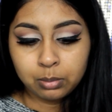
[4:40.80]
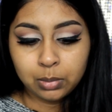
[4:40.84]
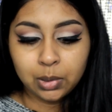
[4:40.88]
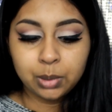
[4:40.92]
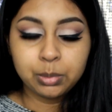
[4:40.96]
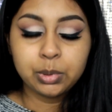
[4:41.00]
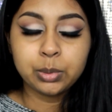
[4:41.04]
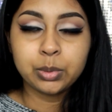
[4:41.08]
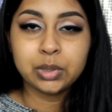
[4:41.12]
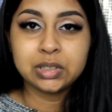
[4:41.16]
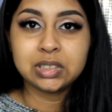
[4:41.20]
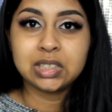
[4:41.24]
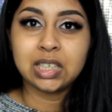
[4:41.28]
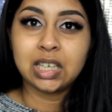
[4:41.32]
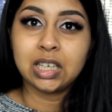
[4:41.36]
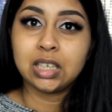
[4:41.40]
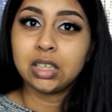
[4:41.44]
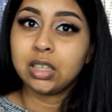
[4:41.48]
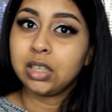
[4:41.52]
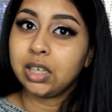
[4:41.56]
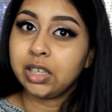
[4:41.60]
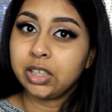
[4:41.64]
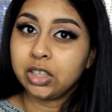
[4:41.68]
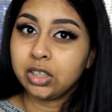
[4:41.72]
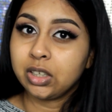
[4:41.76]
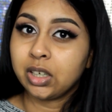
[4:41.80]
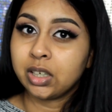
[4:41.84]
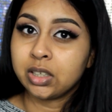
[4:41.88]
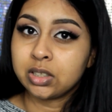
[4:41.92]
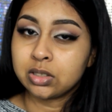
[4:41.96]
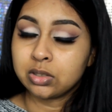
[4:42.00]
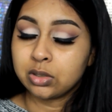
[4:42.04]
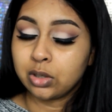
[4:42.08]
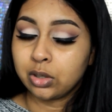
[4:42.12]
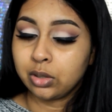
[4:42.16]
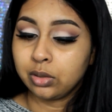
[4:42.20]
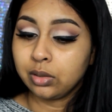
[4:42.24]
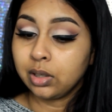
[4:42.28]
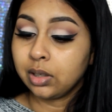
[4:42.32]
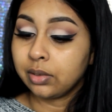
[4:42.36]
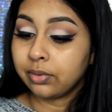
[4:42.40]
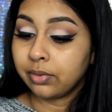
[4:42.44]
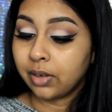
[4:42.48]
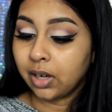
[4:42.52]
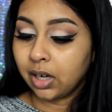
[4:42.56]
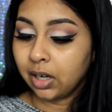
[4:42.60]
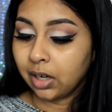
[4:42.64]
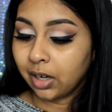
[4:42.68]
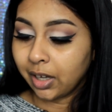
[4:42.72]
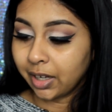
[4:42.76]
Maybe one day and I'll let you guys know
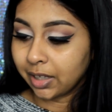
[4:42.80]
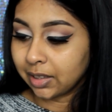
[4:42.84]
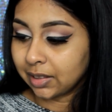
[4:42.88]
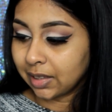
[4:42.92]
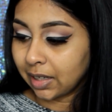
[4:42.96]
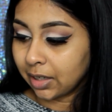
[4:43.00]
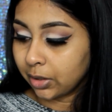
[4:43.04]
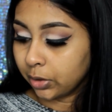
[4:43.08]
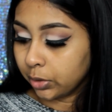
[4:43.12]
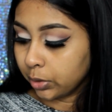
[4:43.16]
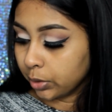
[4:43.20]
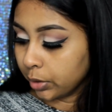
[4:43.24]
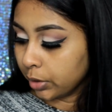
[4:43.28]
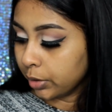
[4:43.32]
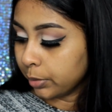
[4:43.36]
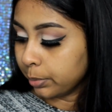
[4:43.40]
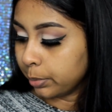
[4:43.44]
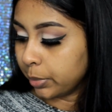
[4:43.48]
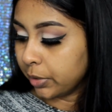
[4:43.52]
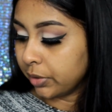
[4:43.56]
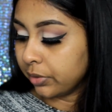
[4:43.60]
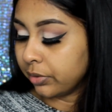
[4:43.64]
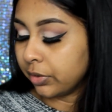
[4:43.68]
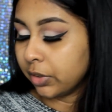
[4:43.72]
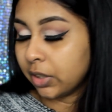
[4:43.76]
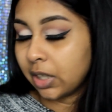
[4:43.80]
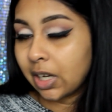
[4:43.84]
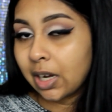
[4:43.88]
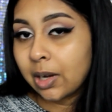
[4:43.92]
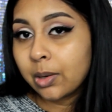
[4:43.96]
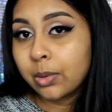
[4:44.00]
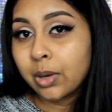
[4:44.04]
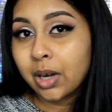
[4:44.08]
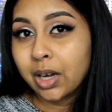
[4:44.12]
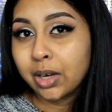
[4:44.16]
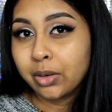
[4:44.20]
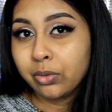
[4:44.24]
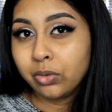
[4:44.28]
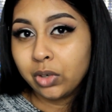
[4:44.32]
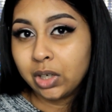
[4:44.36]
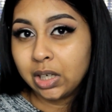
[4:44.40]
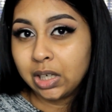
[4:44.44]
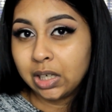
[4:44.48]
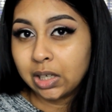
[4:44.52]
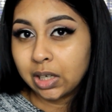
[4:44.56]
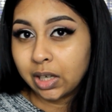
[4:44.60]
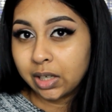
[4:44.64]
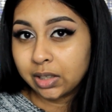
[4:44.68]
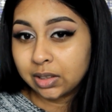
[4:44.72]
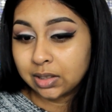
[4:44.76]
if I like that or not. But for now, I
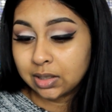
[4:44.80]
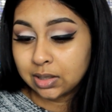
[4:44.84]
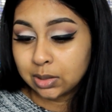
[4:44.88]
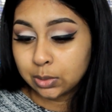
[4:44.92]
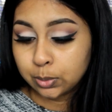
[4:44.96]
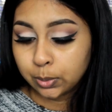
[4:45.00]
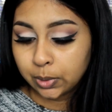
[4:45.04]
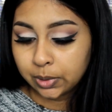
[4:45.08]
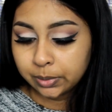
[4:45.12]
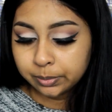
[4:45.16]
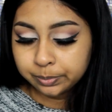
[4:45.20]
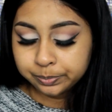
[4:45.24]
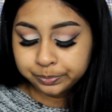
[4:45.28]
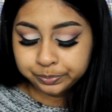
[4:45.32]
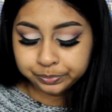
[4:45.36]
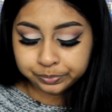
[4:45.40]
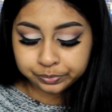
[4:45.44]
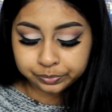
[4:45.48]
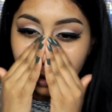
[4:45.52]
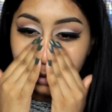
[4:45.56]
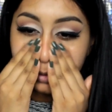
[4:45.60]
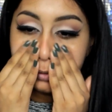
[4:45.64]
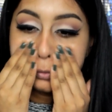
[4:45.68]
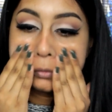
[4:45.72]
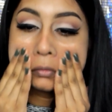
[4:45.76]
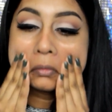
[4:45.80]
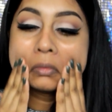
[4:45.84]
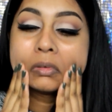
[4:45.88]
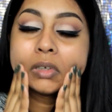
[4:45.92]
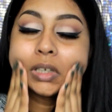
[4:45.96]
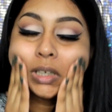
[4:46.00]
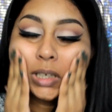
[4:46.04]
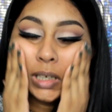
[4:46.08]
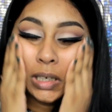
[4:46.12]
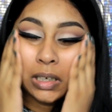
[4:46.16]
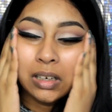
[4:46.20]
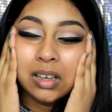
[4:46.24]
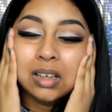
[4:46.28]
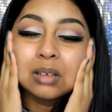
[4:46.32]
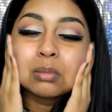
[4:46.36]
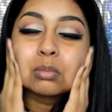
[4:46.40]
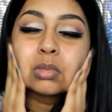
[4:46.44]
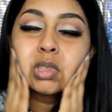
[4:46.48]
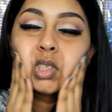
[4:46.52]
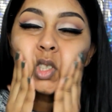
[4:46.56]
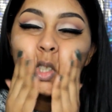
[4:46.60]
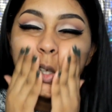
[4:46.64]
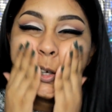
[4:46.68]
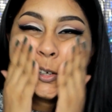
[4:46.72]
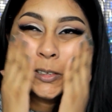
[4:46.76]
really like this one. I really like
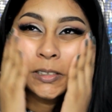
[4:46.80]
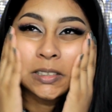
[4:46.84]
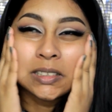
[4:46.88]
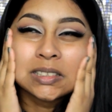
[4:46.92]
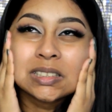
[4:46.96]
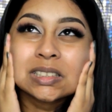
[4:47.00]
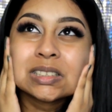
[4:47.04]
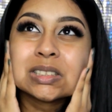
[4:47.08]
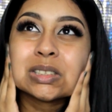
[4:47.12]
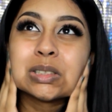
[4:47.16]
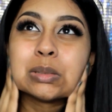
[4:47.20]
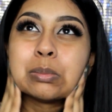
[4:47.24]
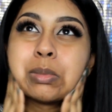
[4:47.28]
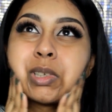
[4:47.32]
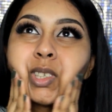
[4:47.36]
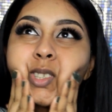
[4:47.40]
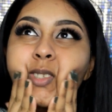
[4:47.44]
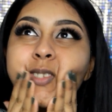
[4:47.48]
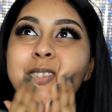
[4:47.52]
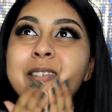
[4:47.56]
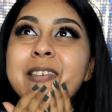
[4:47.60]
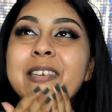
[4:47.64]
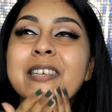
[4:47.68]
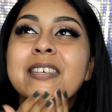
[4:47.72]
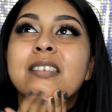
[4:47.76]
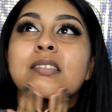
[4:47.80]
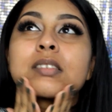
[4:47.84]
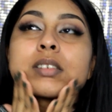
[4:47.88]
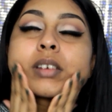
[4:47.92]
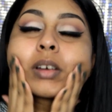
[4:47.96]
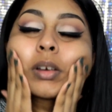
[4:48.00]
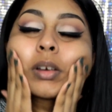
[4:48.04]
massages into my skin.